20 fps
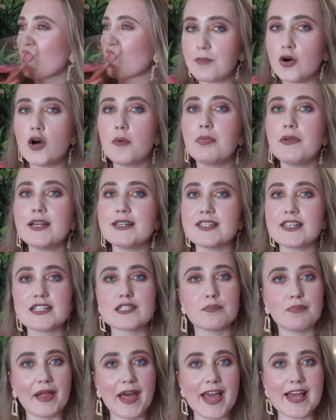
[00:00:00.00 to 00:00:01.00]
Public
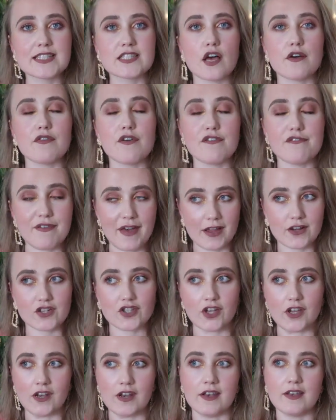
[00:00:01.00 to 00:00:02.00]
displays of
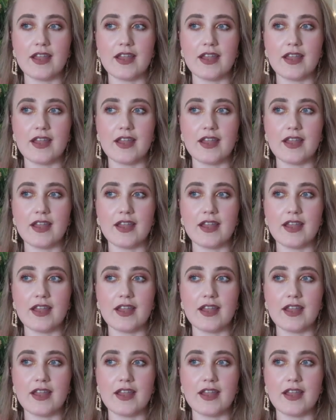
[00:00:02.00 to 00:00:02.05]
affection.